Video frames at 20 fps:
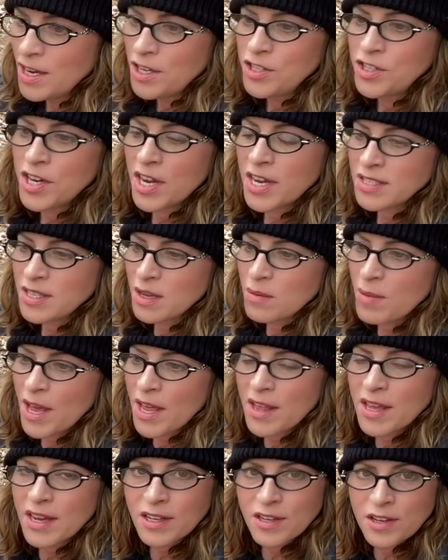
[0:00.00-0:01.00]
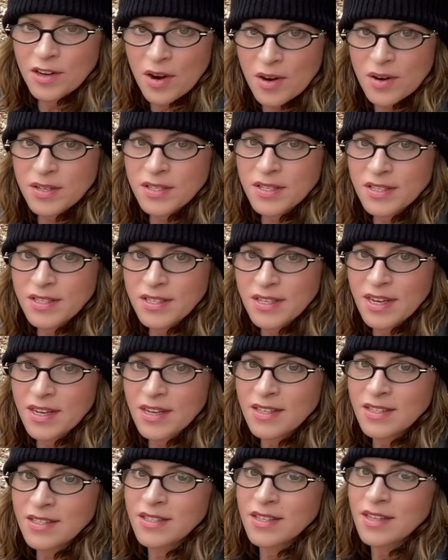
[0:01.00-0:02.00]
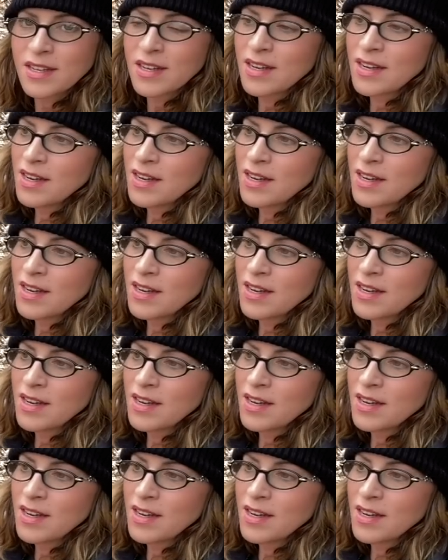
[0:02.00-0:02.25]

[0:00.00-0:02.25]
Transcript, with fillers: Jezebelic narcissist,